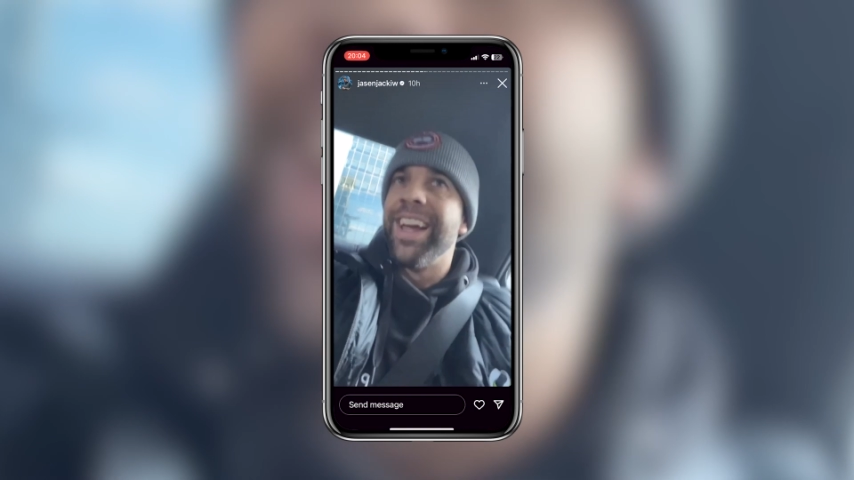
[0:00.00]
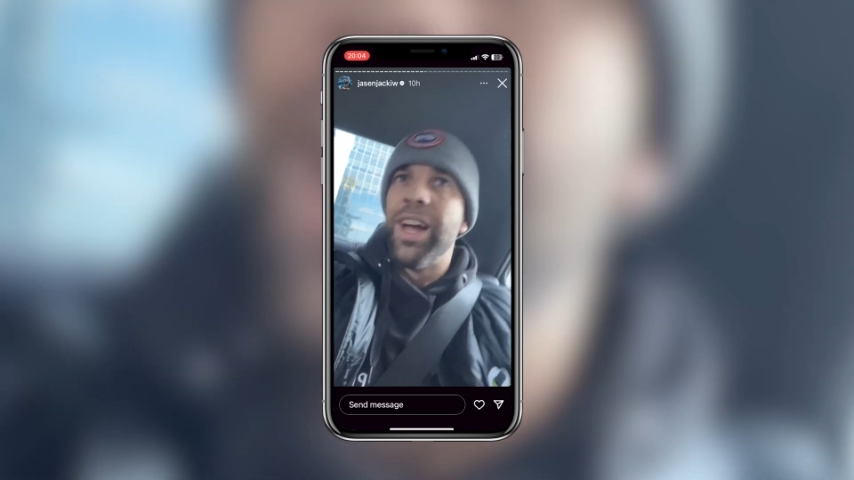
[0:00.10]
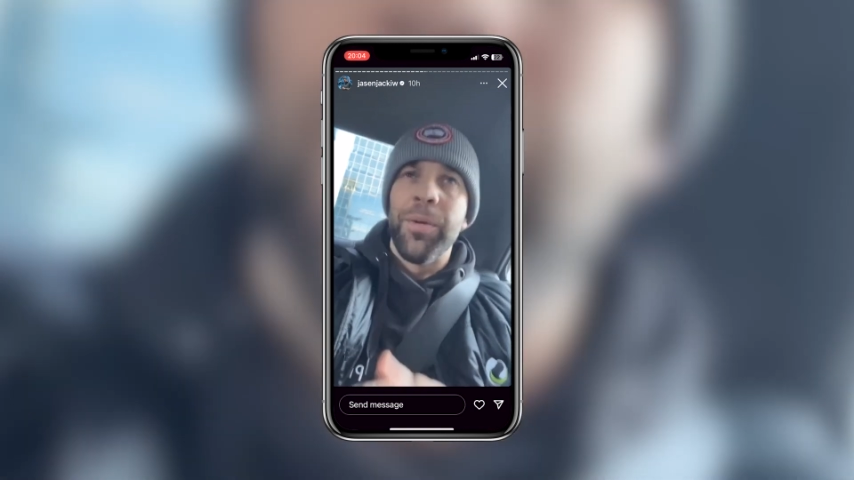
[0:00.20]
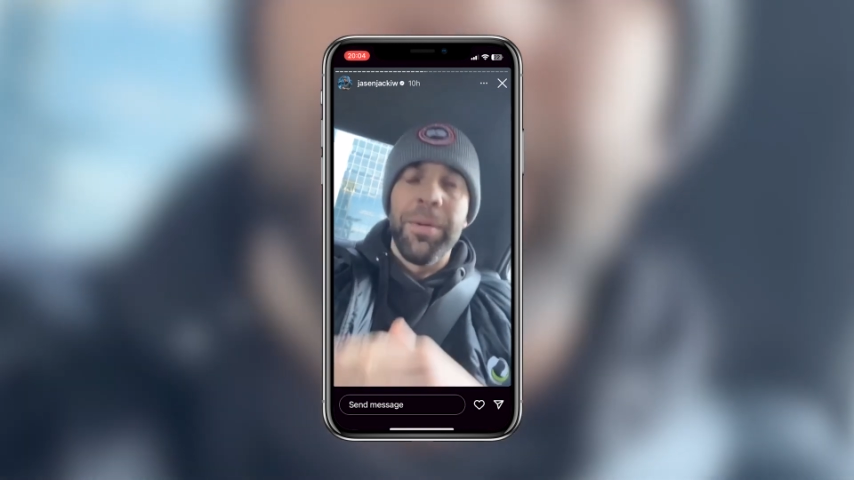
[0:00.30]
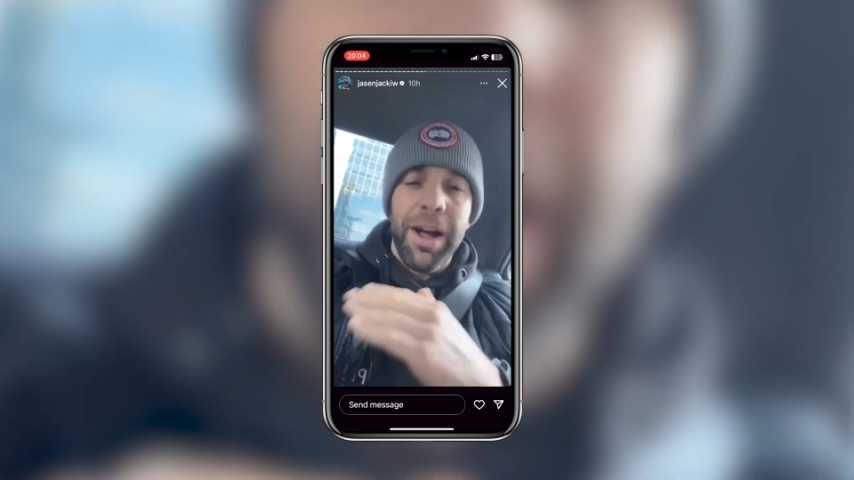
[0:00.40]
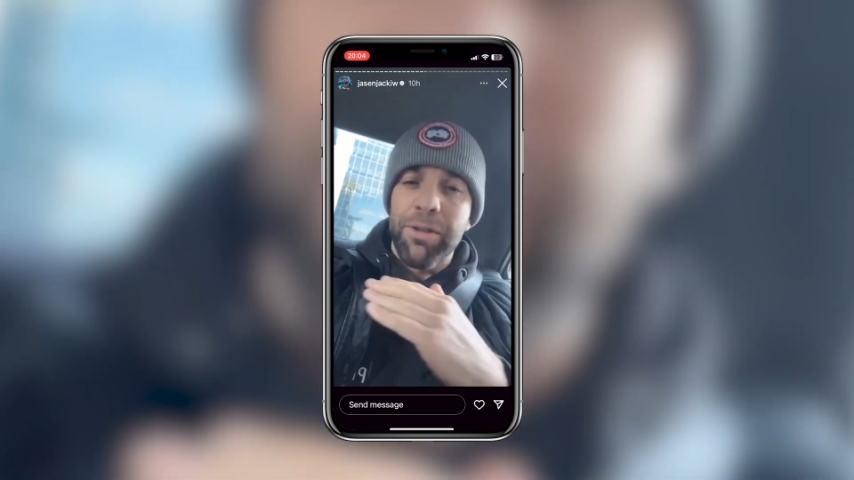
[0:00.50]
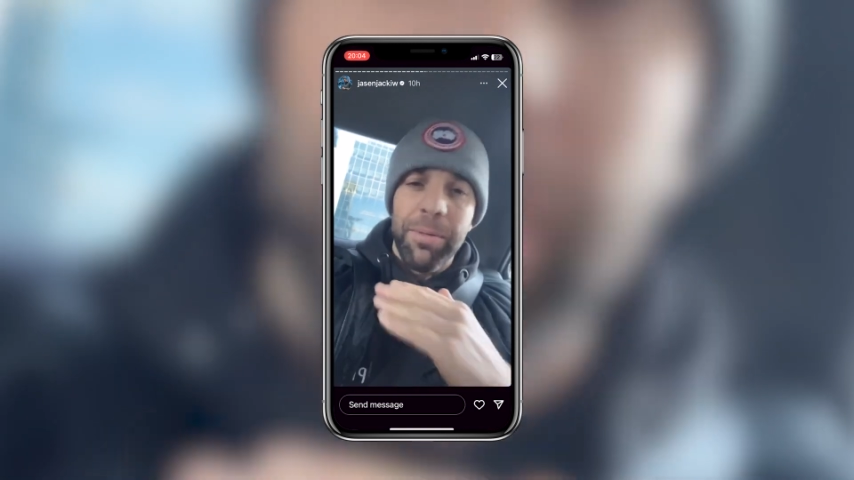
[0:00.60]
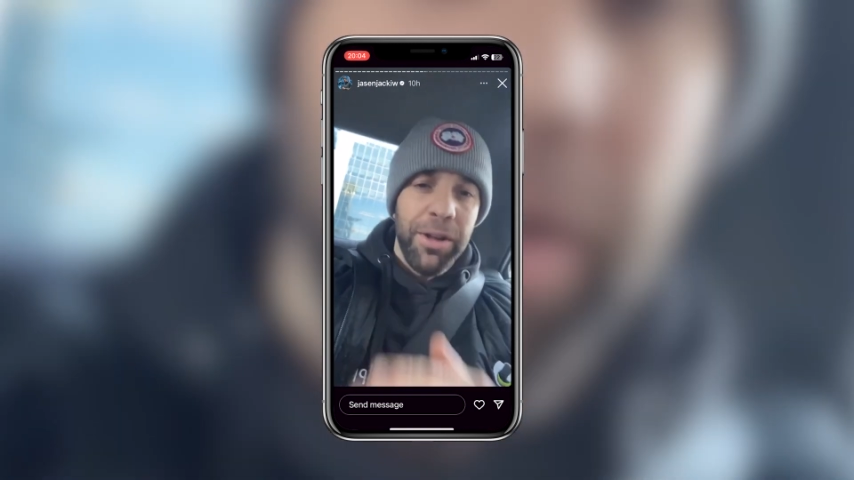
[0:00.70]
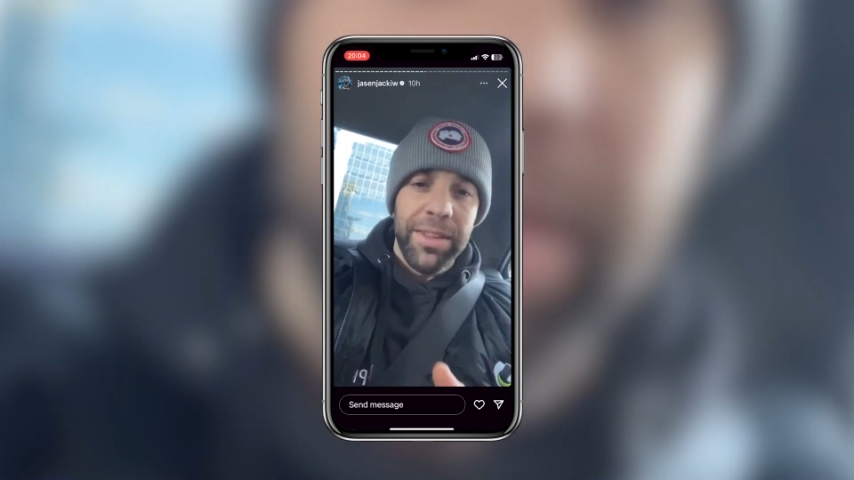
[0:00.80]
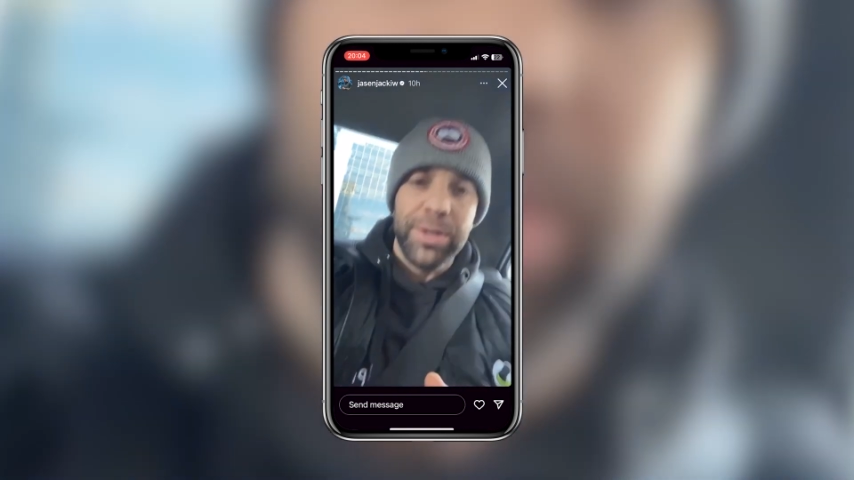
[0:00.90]
We might have come all
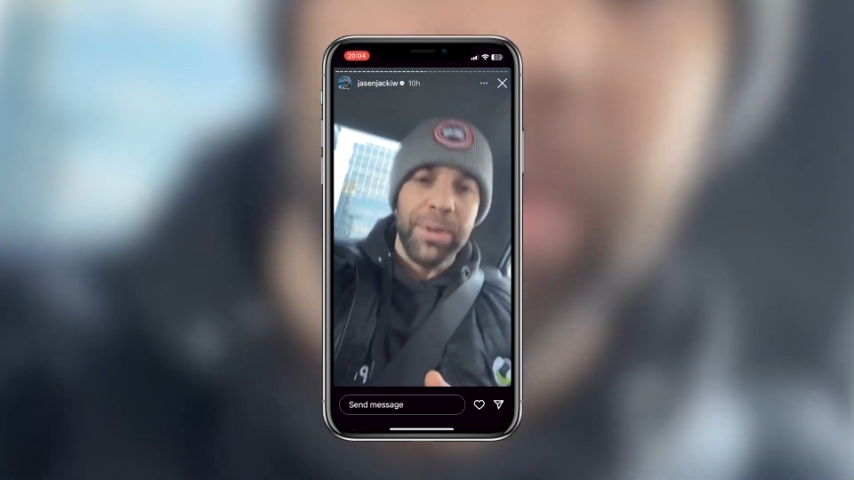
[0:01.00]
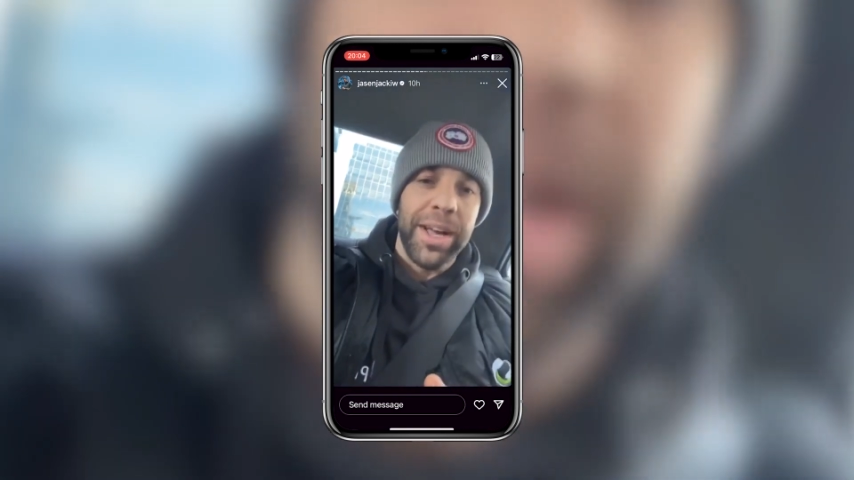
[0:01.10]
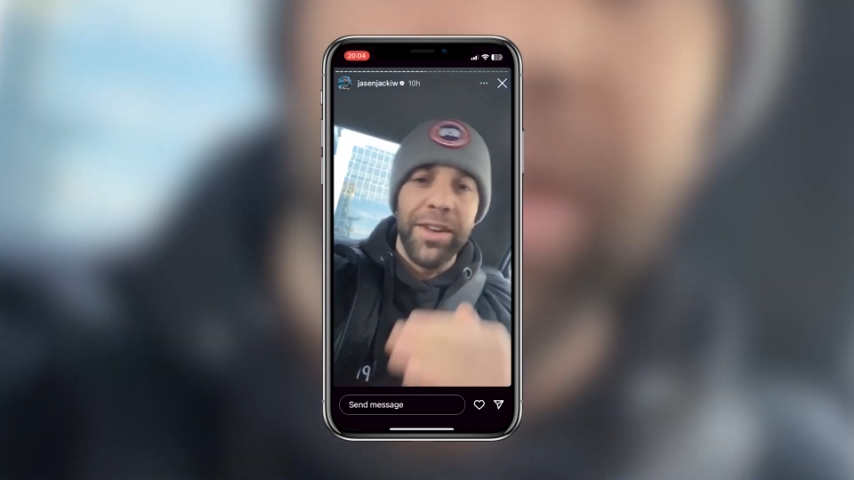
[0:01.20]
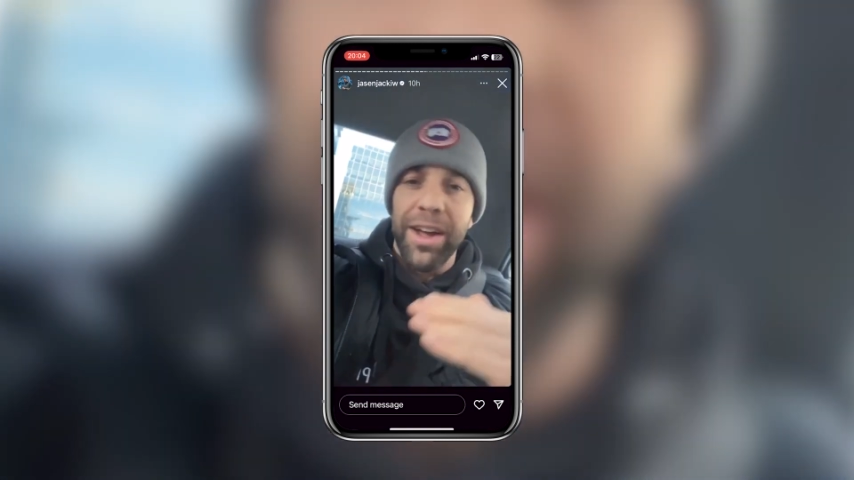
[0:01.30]
this way and not